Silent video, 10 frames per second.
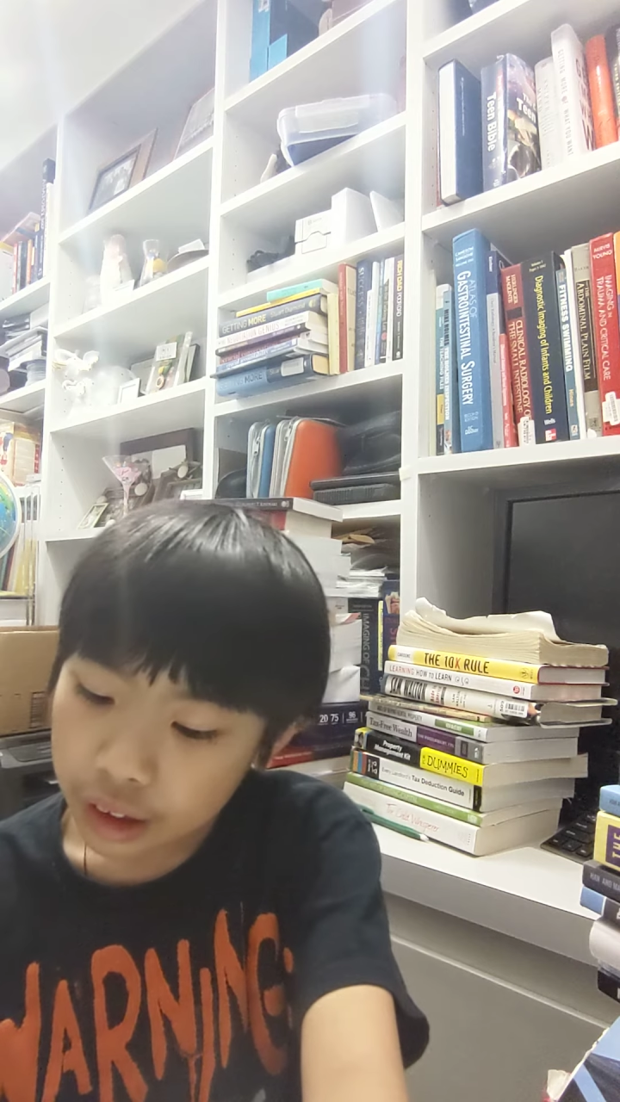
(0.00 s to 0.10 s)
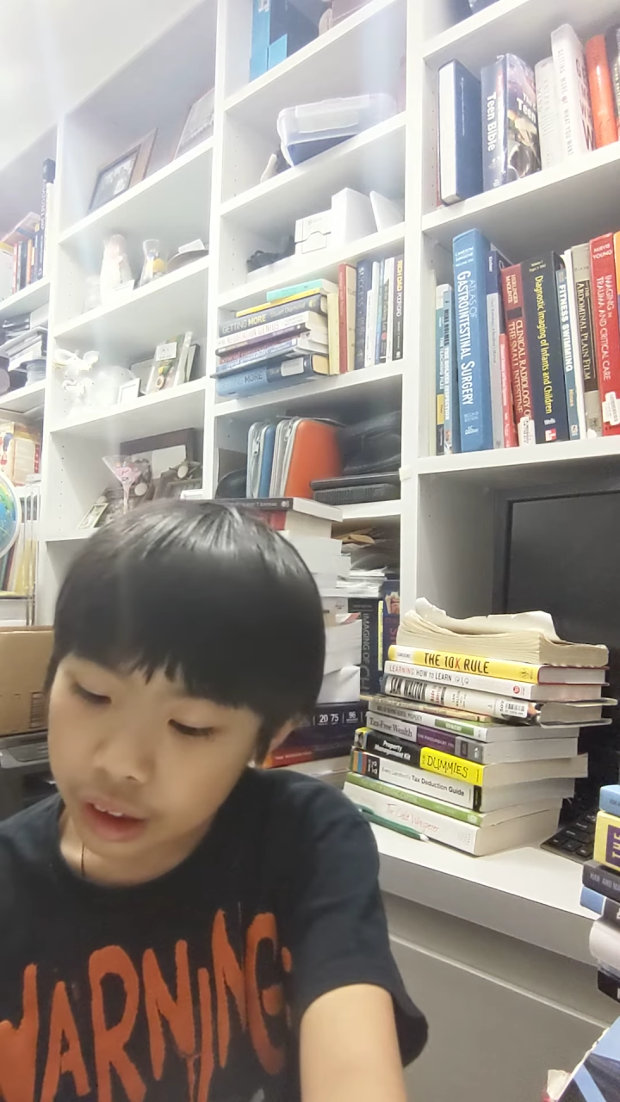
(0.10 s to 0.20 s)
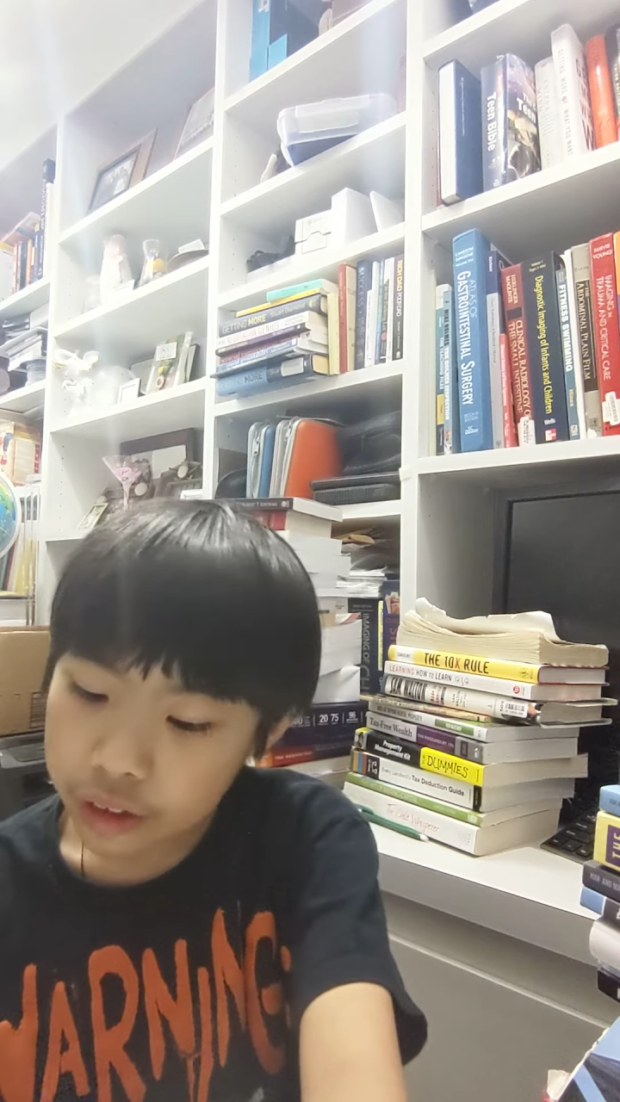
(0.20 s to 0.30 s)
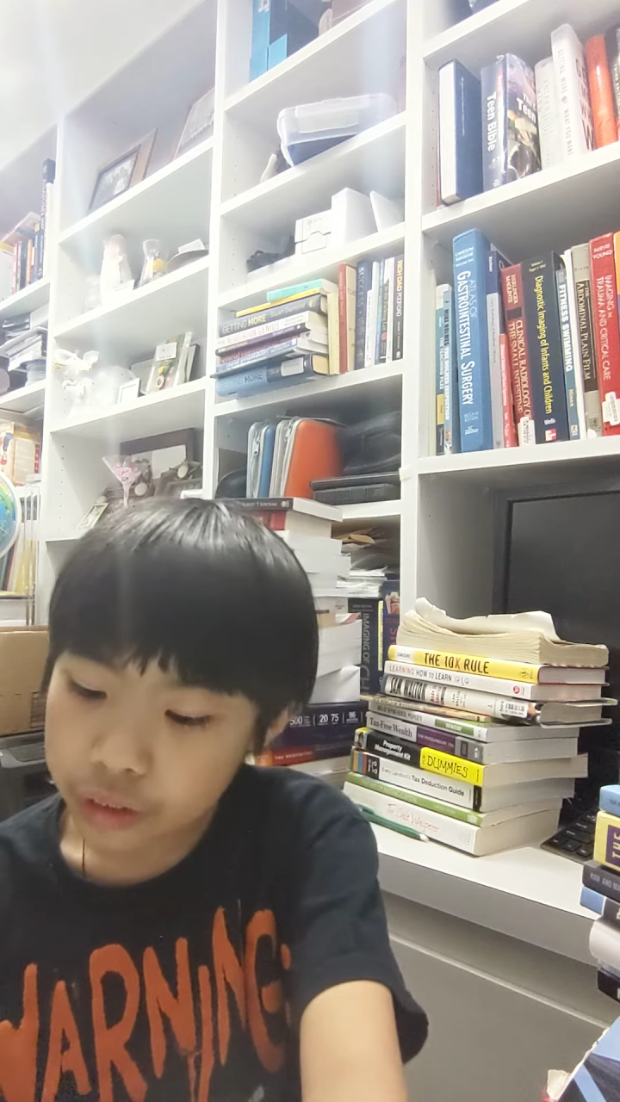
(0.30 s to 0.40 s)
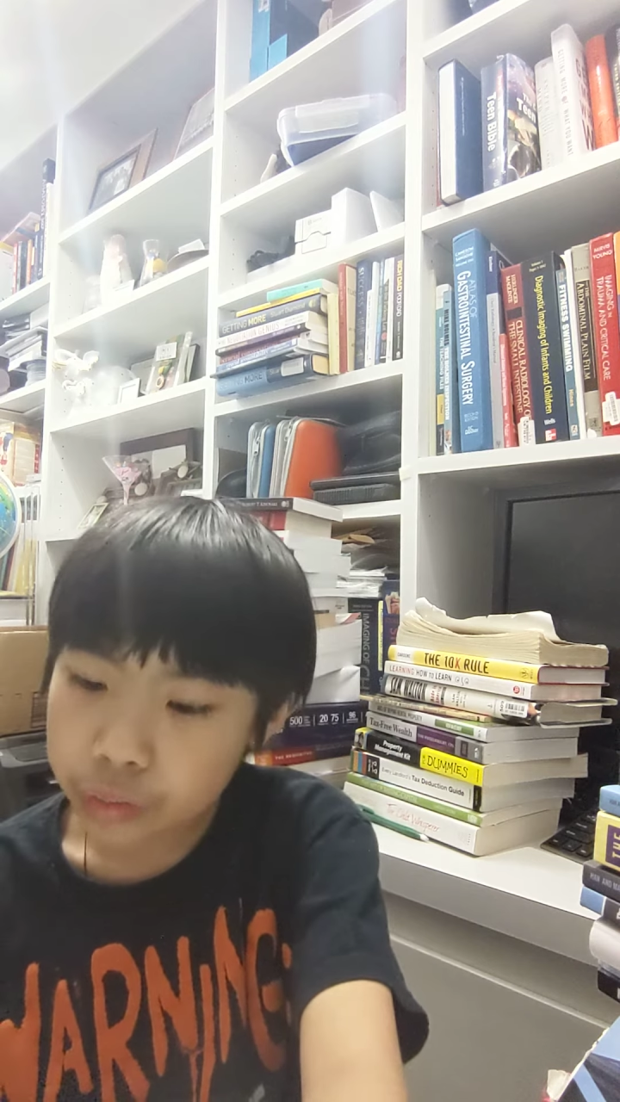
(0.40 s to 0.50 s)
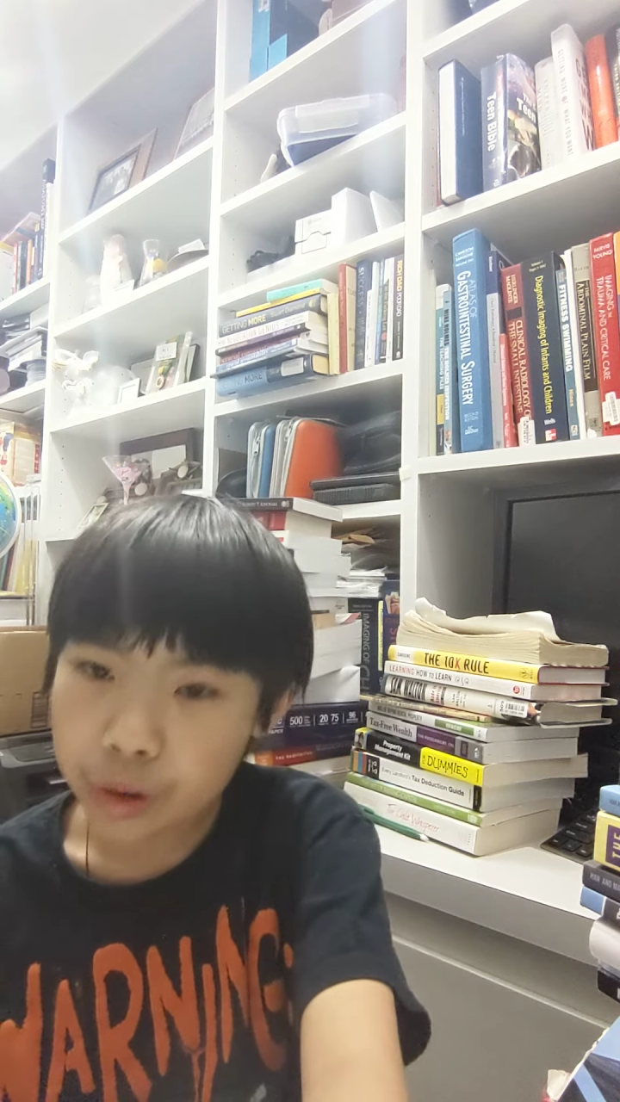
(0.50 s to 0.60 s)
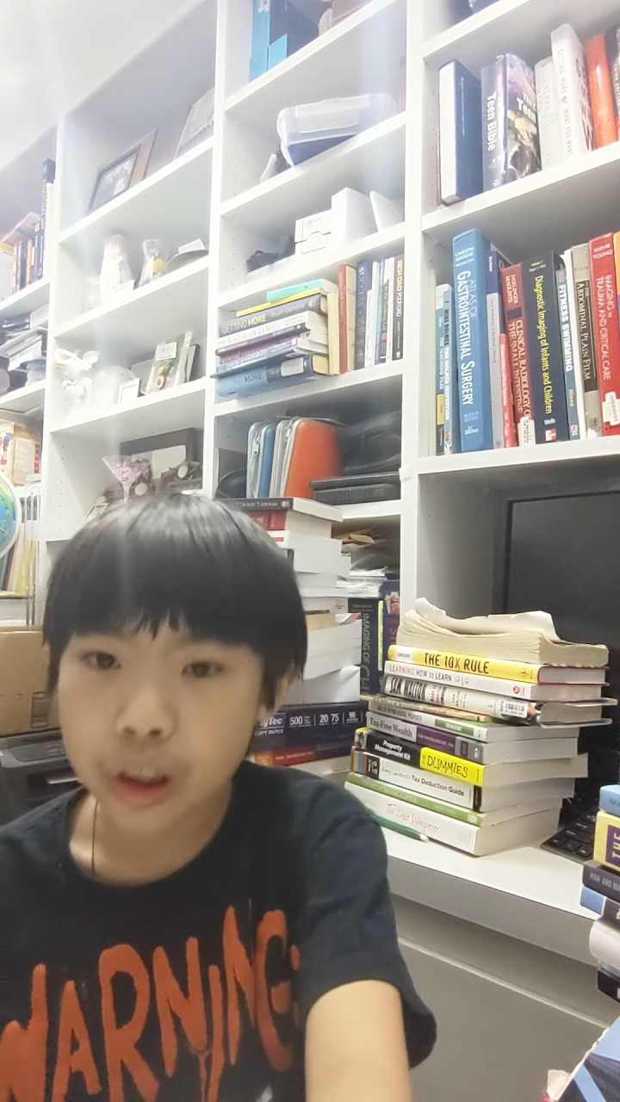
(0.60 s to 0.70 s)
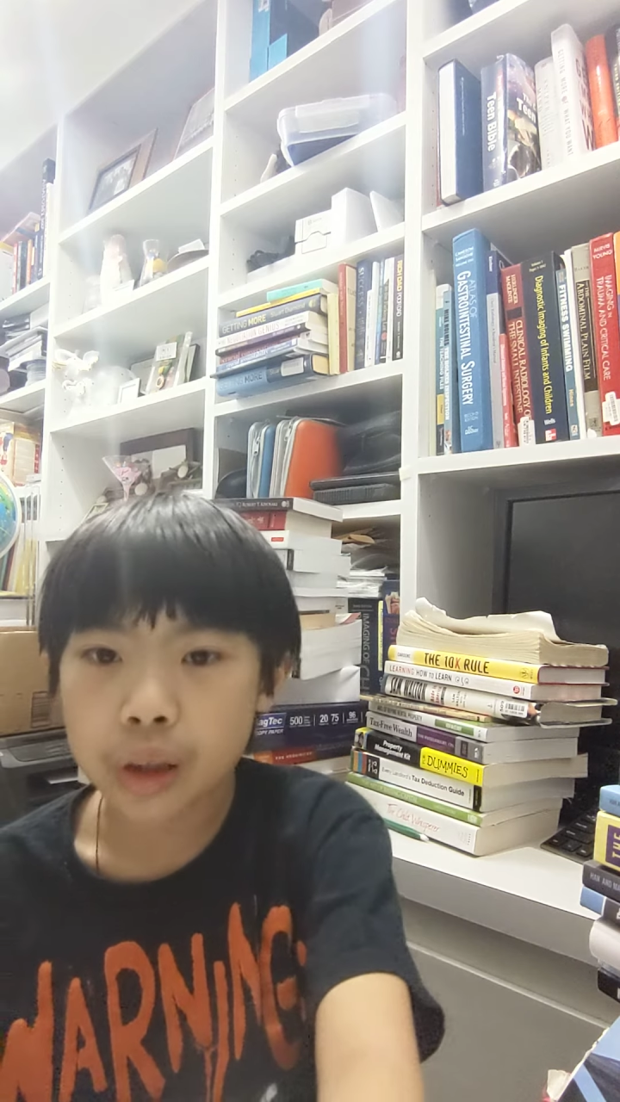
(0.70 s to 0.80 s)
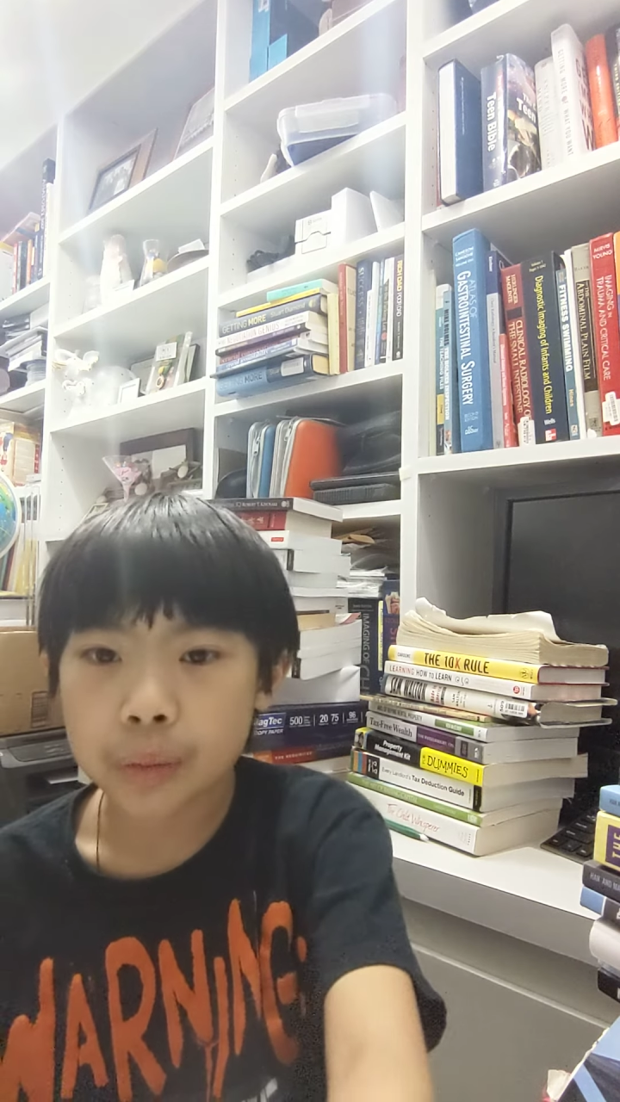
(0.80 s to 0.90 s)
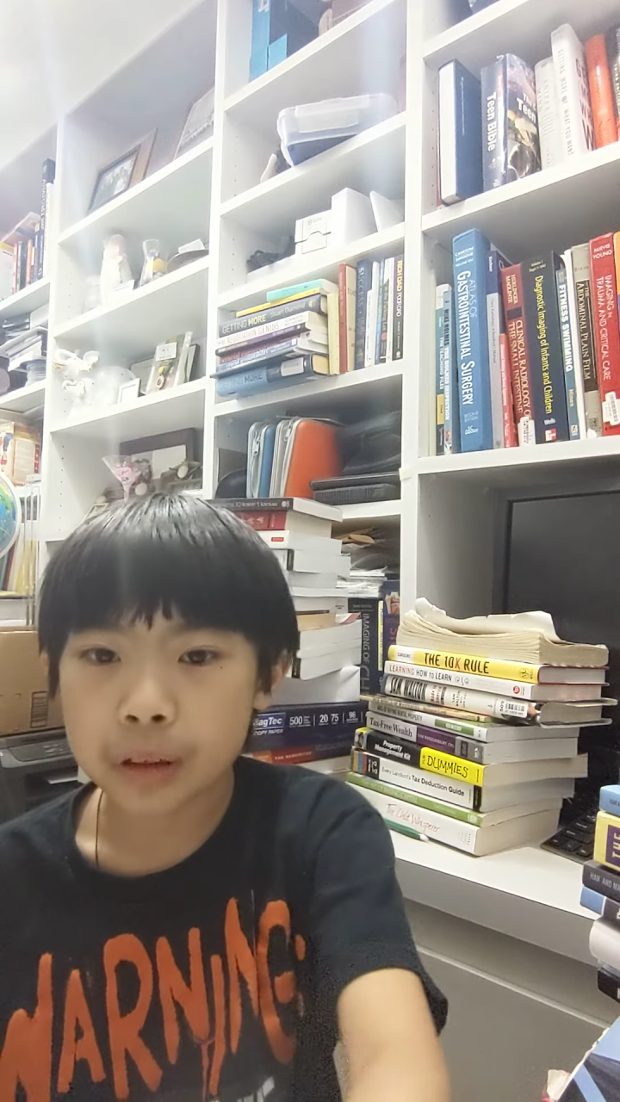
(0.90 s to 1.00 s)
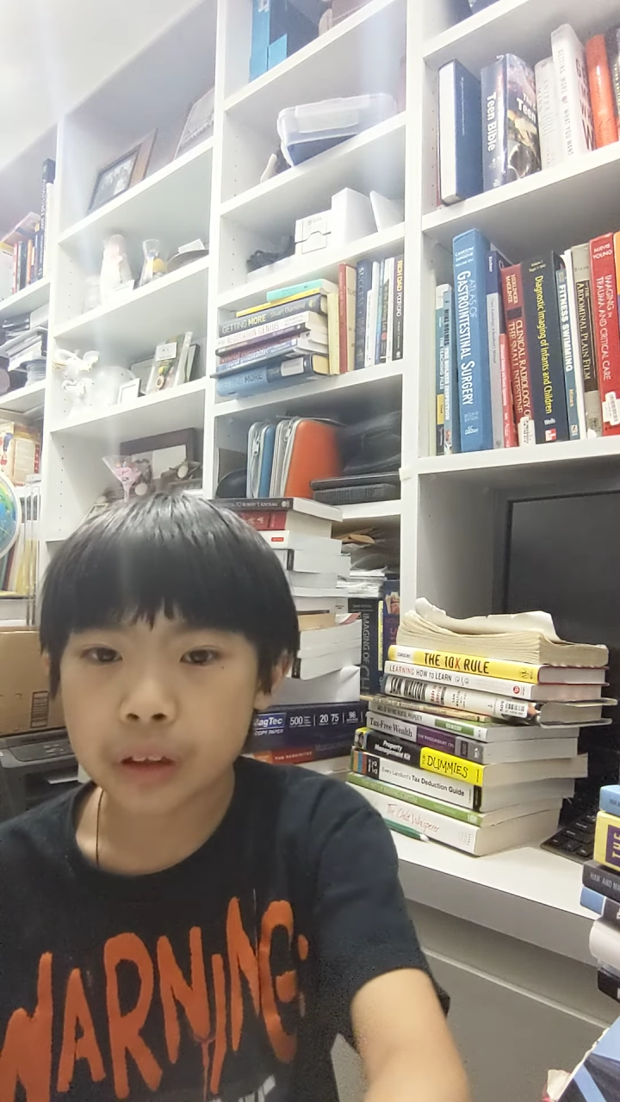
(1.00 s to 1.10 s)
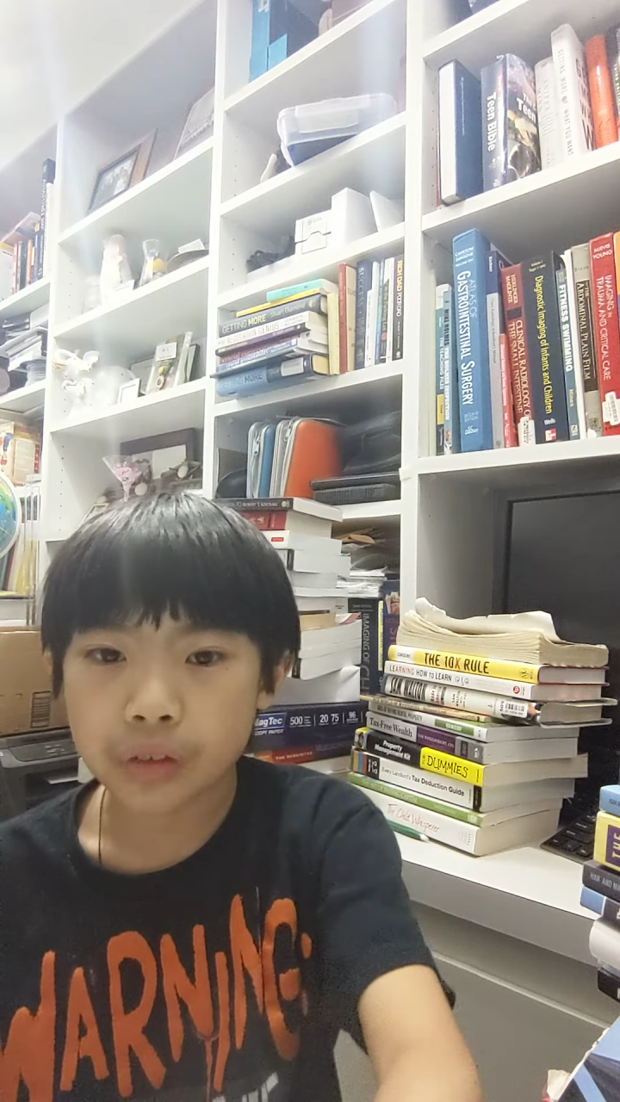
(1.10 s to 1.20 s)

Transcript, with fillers: and don't worry about